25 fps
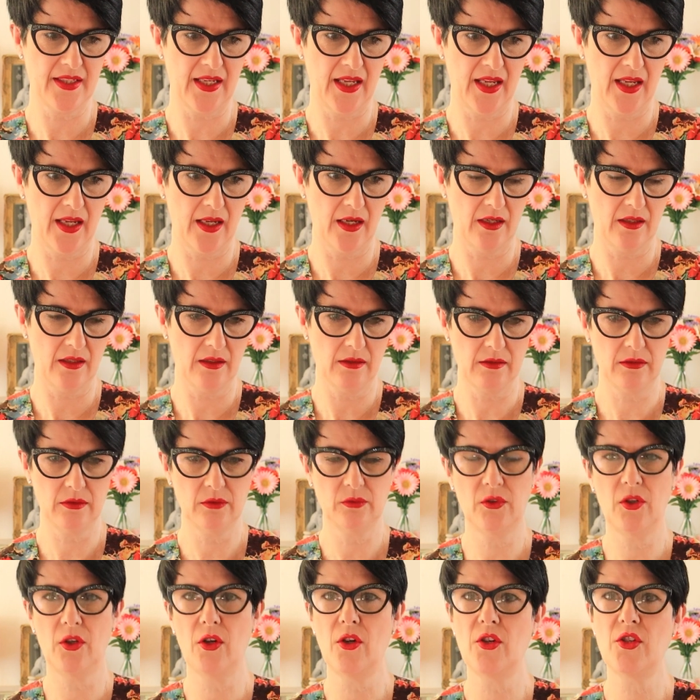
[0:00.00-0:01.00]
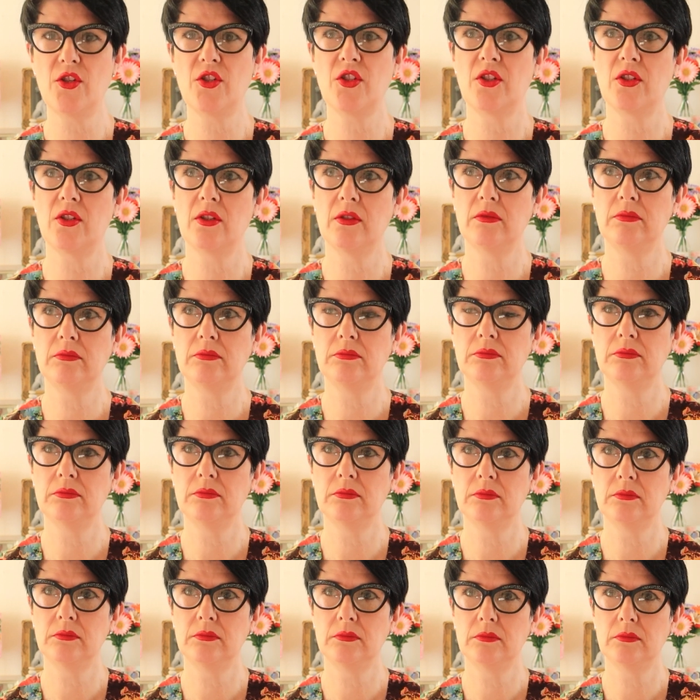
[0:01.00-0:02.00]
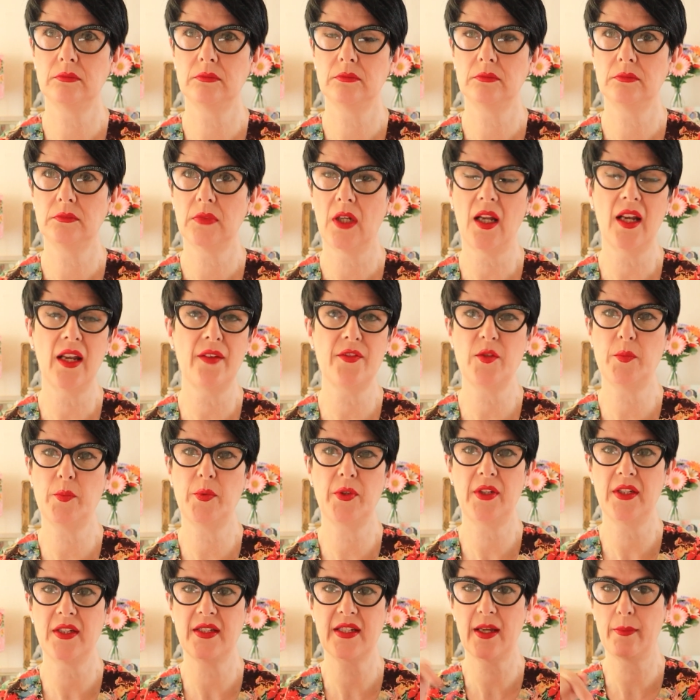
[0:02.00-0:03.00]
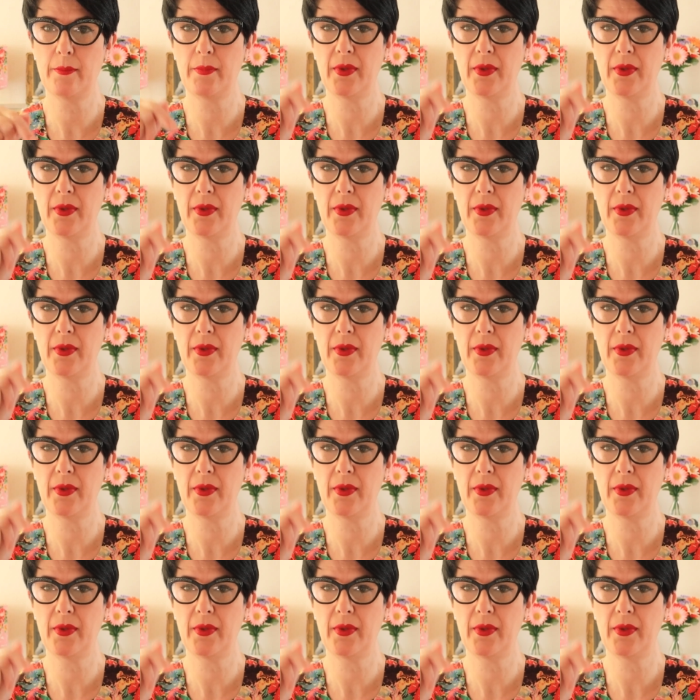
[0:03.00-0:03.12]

in, oh gosh, I'll have to put it down